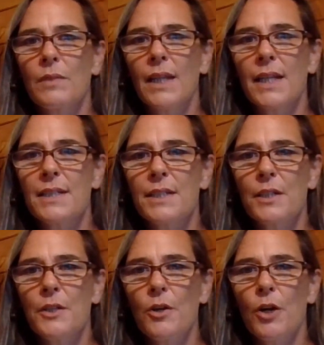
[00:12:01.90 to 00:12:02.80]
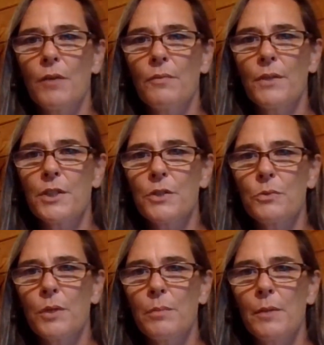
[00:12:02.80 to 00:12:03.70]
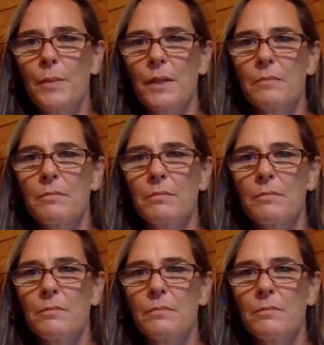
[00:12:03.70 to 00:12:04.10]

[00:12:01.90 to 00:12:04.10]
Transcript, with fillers: Let it sit in your heart for just one moment.